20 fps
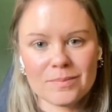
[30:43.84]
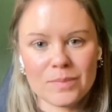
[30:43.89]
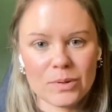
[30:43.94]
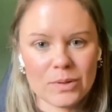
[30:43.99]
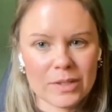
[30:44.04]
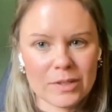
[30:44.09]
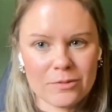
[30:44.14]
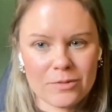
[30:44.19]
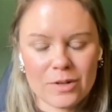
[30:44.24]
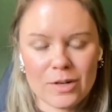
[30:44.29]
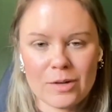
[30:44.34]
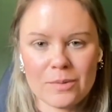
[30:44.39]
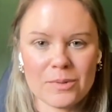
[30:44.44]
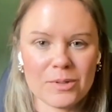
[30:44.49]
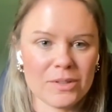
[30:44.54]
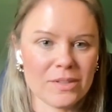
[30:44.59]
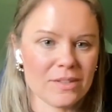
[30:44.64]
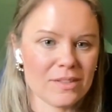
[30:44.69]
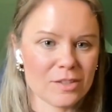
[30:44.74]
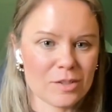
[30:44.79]
pulling from or
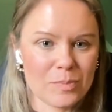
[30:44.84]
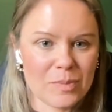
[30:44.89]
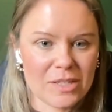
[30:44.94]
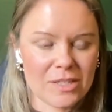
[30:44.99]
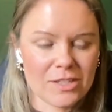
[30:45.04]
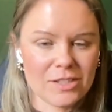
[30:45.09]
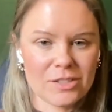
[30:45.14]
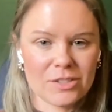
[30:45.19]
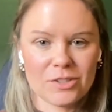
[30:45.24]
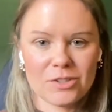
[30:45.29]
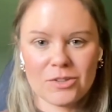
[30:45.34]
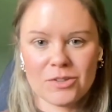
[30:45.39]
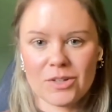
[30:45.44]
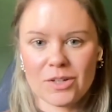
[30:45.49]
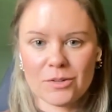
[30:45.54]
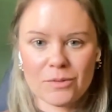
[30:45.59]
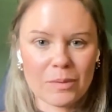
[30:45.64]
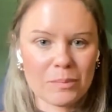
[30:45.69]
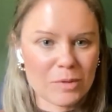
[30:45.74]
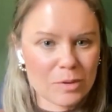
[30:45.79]
that they're speaking to
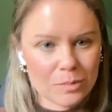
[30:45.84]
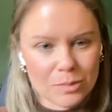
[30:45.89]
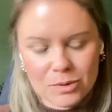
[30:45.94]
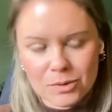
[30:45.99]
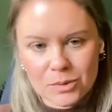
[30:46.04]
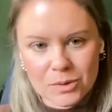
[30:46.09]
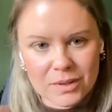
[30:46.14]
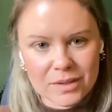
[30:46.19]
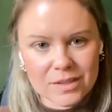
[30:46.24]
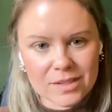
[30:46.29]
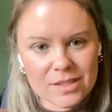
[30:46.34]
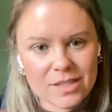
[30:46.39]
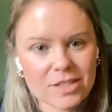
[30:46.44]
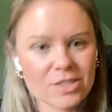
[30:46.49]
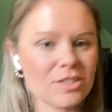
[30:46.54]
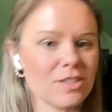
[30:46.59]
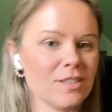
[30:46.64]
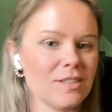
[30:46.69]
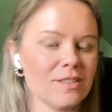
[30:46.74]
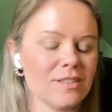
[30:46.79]
are reputable
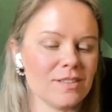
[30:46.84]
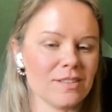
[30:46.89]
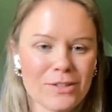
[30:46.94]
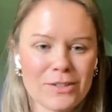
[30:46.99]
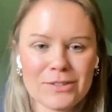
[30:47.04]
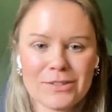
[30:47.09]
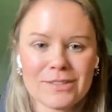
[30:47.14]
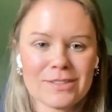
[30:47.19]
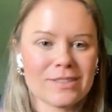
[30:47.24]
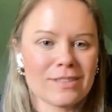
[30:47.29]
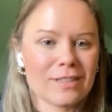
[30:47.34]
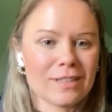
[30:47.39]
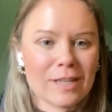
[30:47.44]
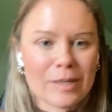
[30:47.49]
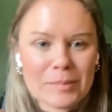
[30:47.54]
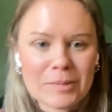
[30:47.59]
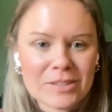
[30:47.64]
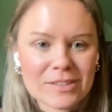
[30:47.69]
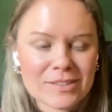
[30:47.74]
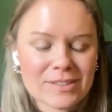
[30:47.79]
organizations. All those
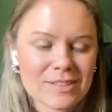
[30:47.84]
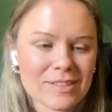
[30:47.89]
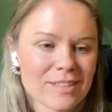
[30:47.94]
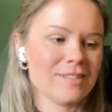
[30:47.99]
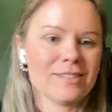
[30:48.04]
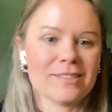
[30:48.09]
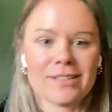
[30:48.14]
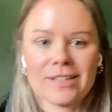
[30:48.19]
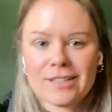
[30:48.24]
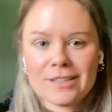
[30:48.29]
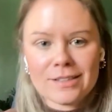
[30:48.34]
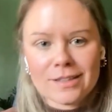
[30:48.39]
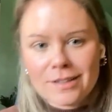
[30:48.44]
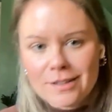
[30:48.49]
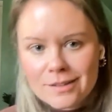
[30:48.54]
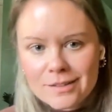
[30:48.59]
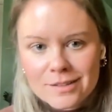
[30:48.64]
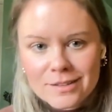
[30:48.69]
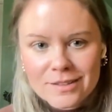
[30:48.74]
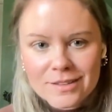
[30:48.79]
disclaimers. This is not a
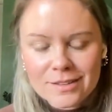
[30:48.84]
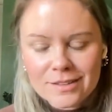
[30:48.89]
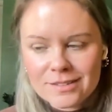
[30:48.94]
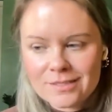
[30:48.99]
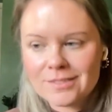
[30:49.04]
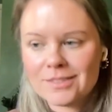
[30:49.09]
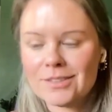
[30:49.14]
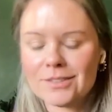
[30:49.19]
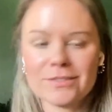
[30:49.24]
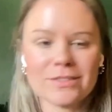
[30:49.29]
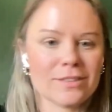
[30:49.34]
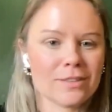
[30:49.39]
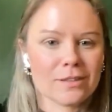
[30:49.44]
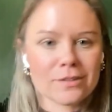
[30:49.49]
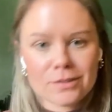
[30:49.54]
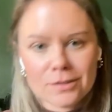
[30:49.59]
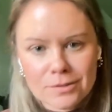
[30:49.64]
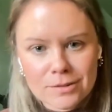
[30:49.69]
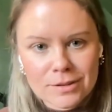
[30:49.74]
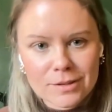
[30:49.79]
doctor. You have to
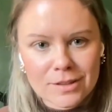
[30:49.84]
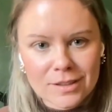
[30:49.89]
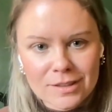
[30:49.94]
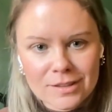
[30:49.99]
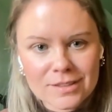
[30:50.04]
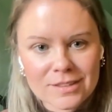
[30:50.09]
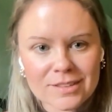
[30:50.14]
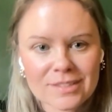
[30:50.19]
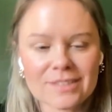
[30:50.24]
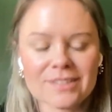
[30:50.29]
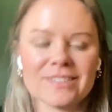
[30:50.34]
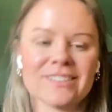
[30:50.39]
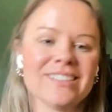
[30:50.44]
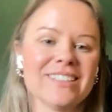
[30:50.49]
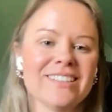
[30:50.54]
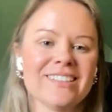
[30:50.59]
talk to a real doctor.